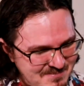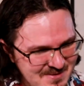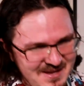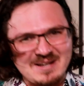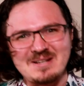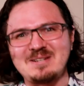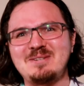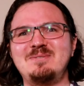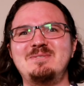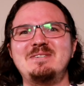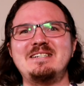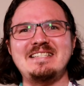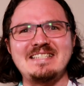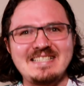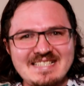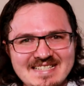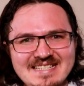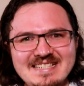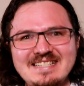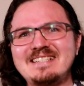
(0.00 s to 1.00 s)
Bitcoin.
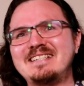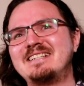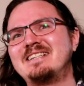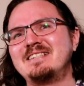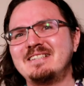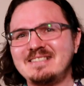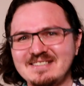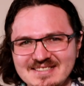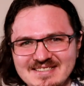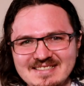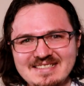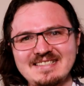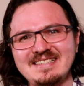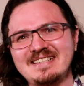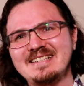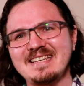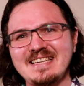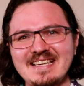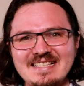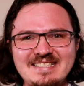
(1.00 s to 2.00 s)
Yeah.
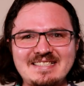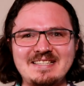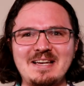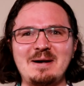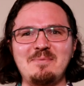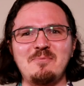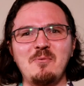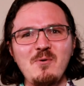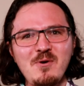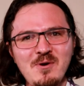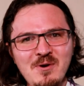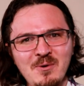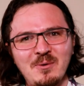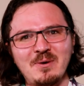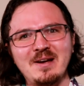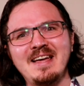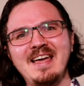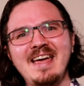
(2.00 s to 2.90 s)
Ugh, get some. Woo!